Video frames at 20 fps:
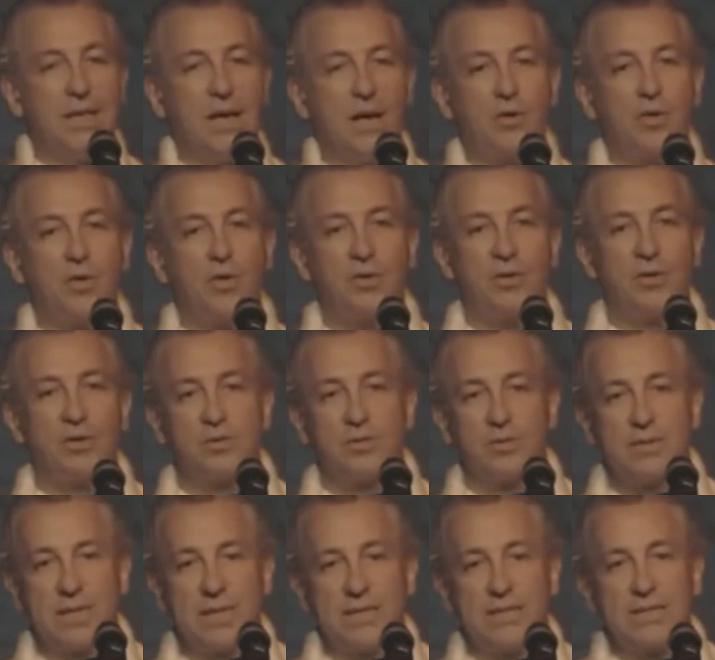in accordance
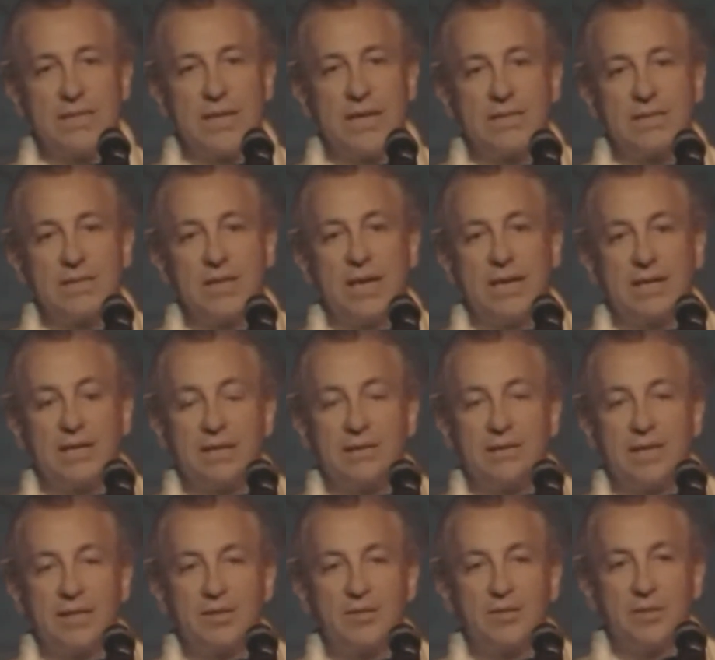with this
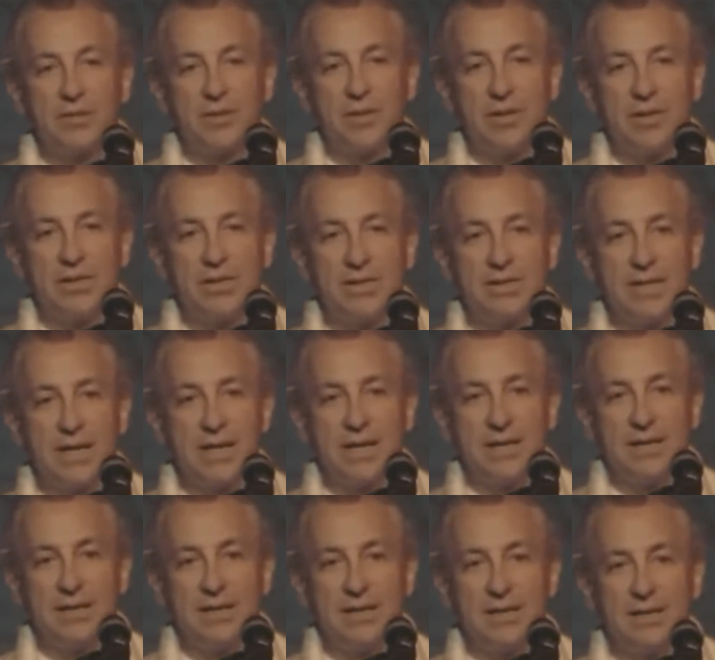architectural
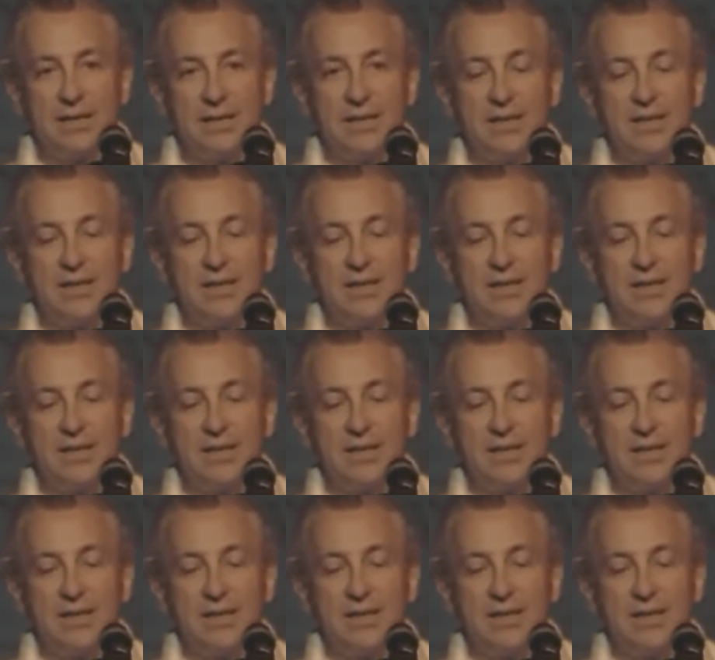design.